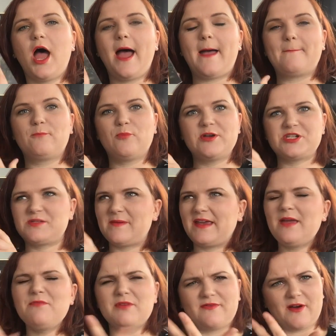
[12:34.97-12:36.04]
um, which to
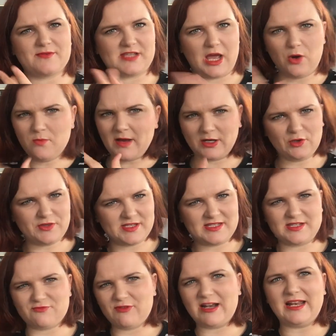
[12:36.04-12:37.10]
begin with I was like oh my god
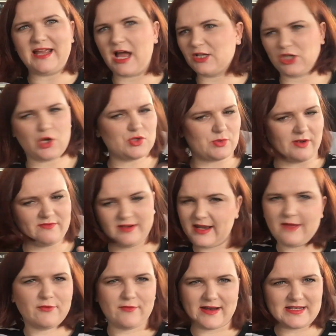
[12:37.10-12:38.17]
this is really unusual I've
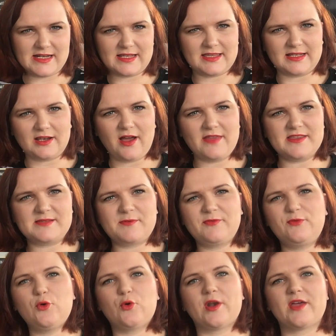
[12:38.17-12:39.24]
never read anything like this
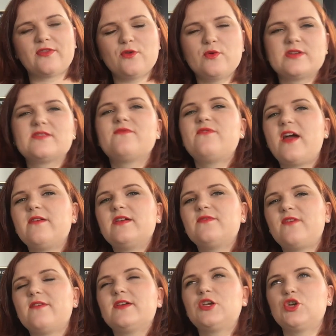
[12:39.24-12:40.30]
before and I thought it was a very
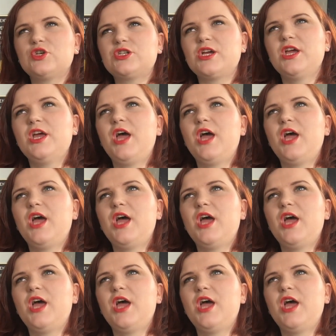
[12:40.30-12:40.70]
very good